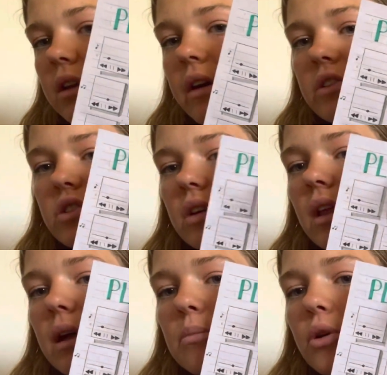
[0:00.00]
to actually
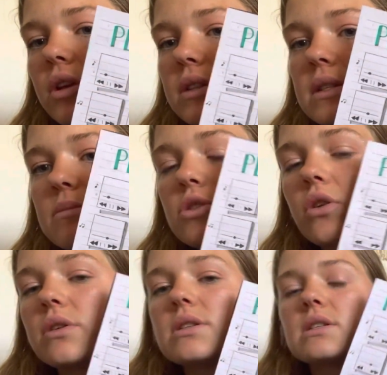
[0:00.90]
like put in some
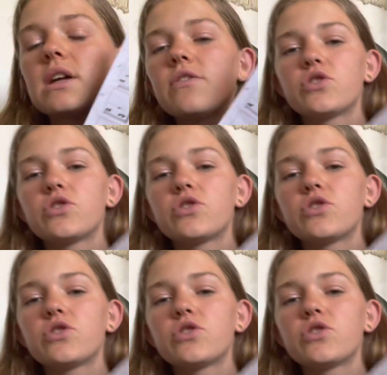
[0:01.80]
songs and stuff.